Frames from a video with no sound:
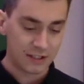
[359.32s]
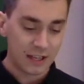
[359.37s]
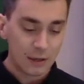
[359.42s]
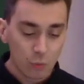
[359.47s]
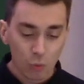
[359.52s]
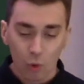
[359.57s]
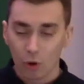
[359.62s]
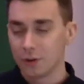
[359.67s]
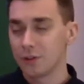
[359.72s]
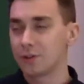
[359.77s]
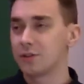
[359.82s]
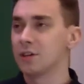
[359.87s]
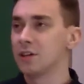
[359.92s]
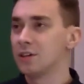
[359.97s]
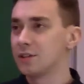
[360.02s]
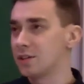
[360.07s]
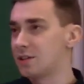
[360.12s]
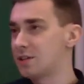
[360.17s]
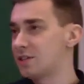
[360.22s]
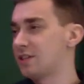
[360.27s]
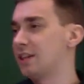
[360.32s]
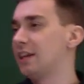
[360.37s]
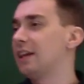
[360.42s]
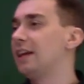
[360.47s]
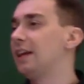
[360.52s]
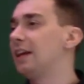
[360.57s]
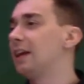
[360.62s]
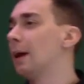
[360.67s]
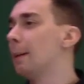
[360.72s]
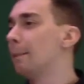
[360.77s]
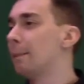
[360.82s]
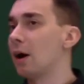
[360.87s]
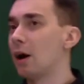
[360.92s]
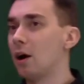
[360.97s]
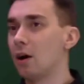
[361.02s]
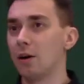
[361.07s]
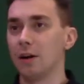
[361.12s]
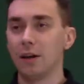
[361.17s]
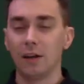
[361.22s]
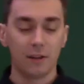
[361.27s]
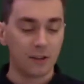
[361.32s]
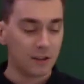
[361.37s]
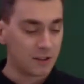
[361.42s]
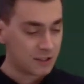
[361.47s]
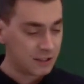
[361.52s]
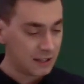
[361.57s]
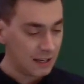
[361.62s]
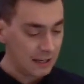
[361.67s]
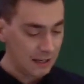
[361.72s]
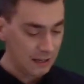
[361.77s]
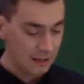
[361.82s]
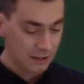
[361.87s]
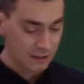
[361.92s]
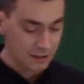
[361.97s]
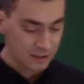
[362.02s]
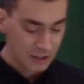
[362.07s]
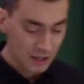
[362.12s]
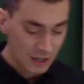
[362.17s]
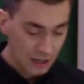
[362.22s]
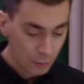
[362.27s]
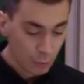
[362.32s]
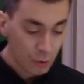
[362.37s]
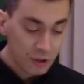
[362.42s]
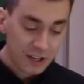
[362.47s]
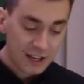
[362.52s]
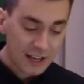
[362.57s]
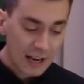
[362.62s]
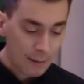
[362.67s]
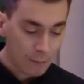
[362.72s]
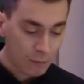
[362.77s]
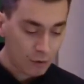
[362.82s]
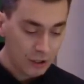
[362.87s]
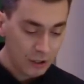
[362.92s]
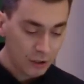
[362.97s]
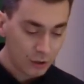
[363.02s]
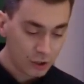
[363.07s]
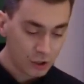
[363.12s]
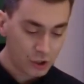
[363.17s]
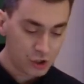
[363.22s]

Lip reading: They want to see behind the scenes. And with a camera, you can